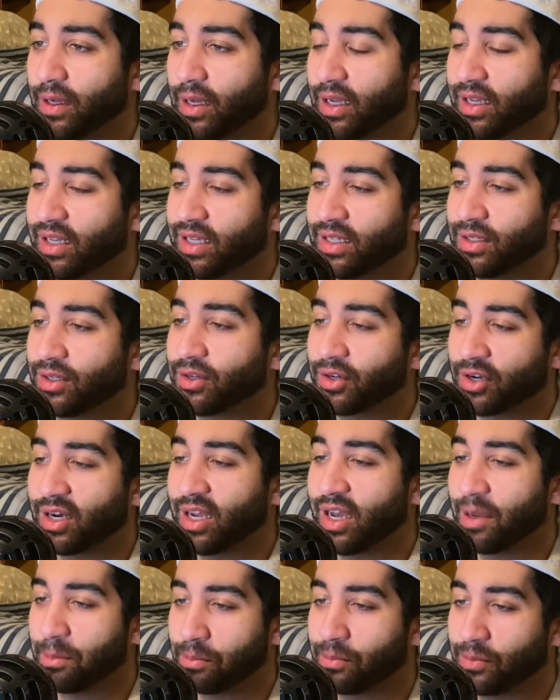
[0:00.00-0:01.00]
You're
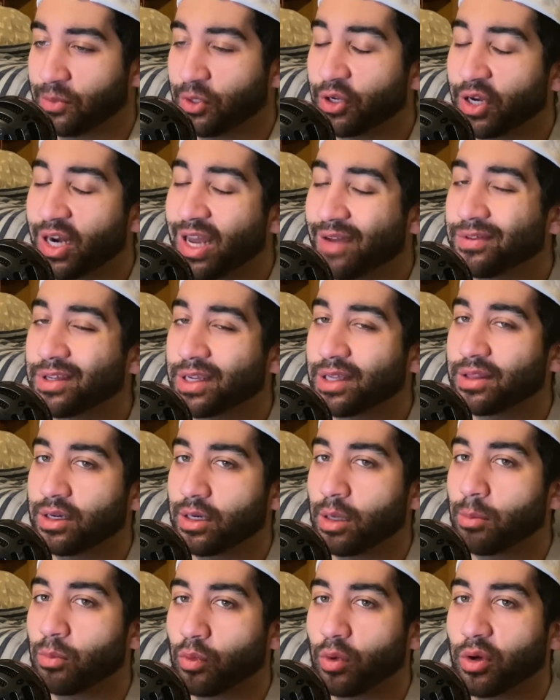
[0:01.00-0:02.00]
gonna have to get the
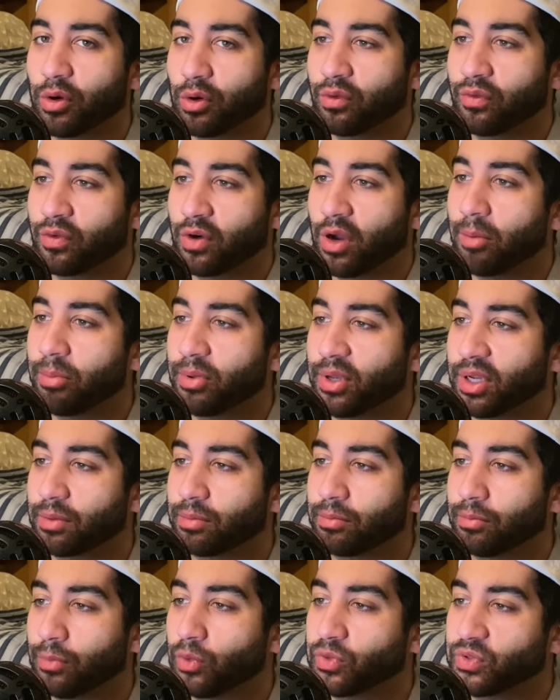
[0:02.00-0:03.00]
number 1 overall pick
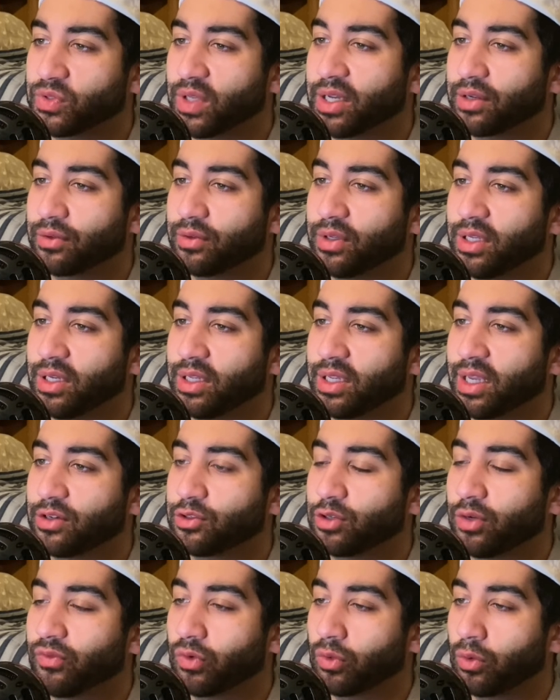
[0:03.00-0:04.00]
most likely to get
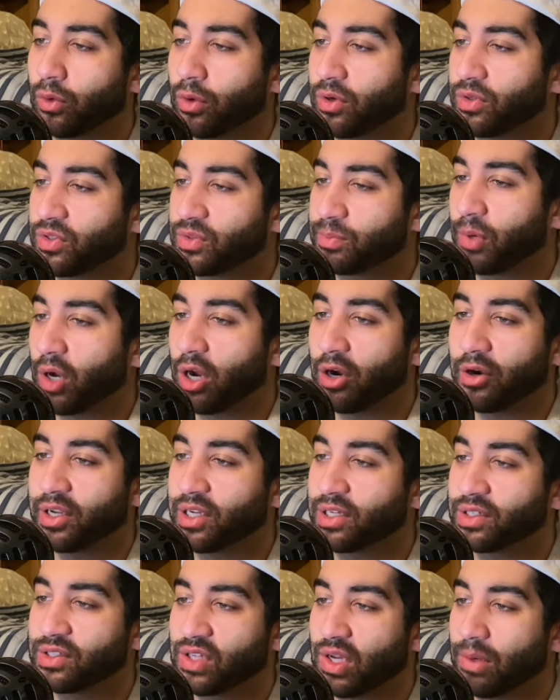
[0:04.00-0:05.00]
Trevor Lawrence, barring
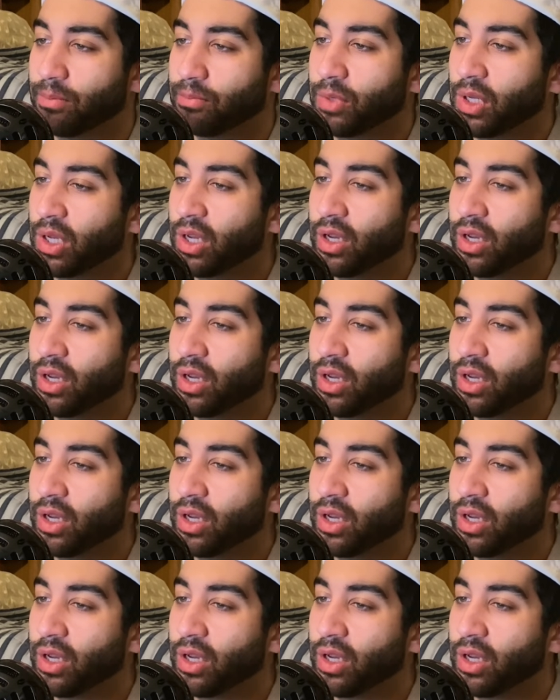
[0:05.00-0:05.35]
some